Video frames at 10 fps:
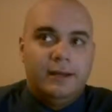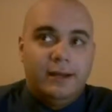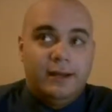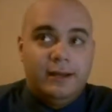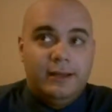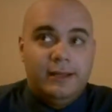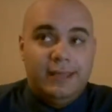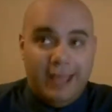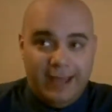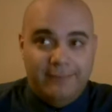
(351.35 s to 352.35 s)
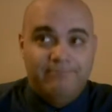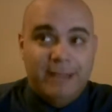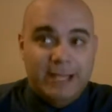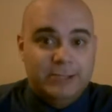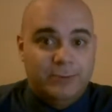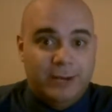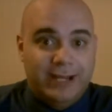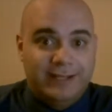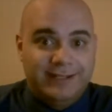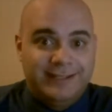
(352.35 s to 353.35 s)
Uh, yeah, that's what I
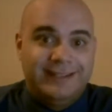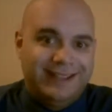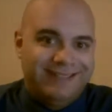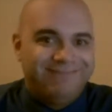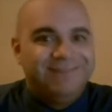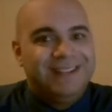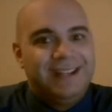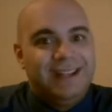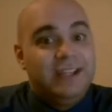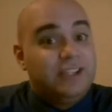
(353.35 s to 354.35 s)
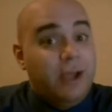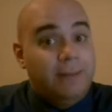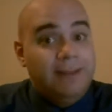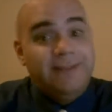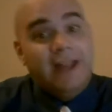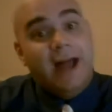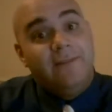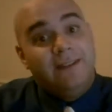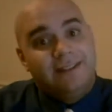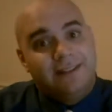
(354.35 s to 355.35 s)
just said. So I believe the
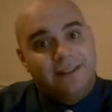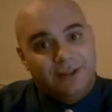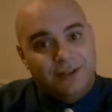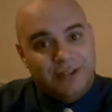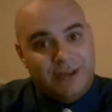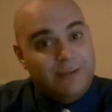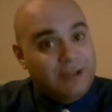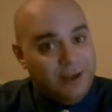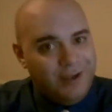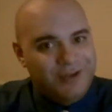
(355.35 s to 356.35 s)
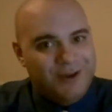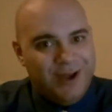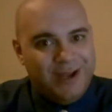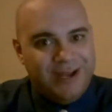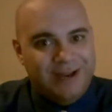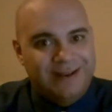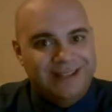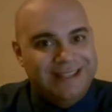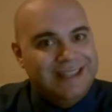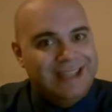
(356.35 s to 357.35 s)
obvious conclusion that we can all draw here
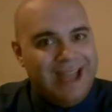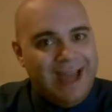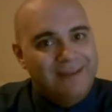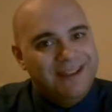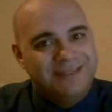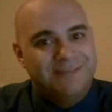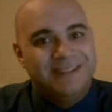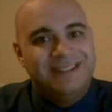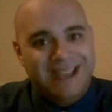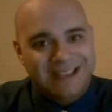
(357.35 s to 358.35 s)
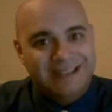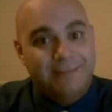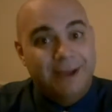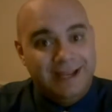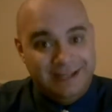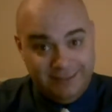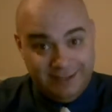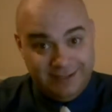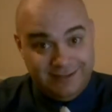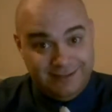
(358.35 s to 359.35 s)
is that the Abbey is possessed by
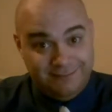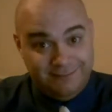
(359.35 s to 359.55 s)
demons.